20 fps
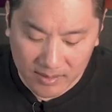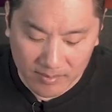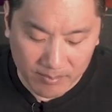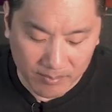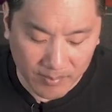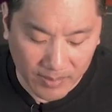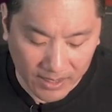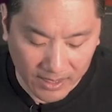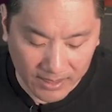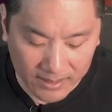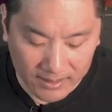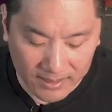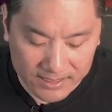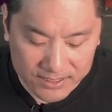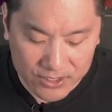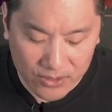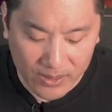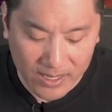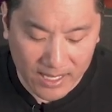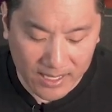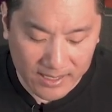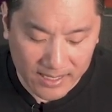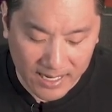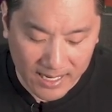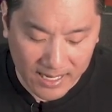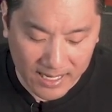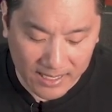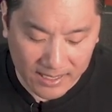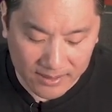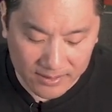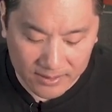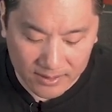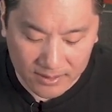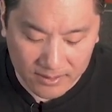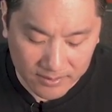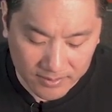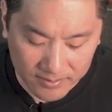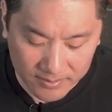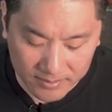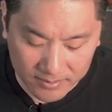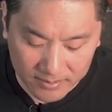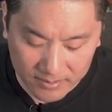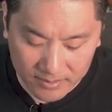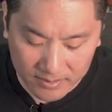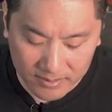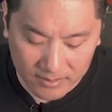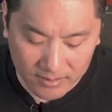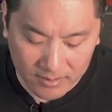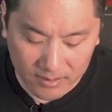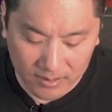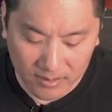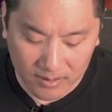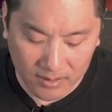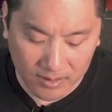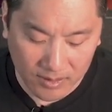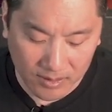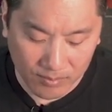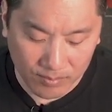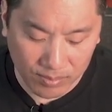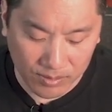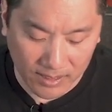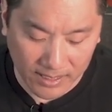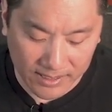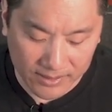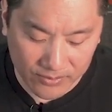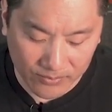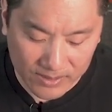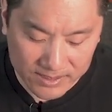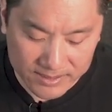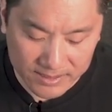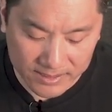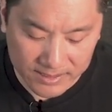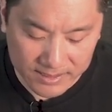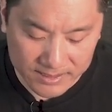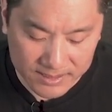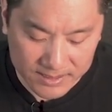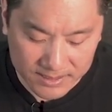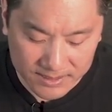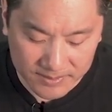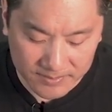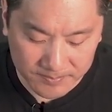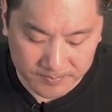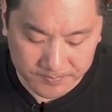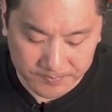But let's go ahead and play the rest of this.